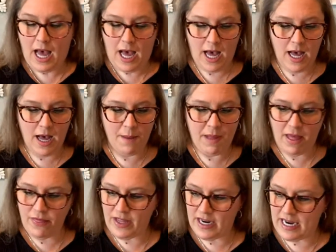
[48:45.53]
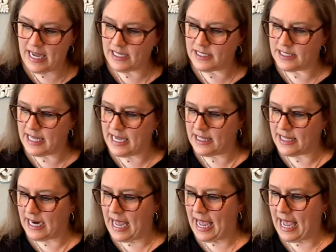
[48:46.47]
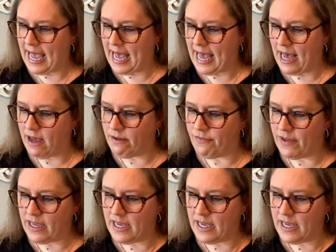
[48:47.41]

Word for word: Um, the next thing that I have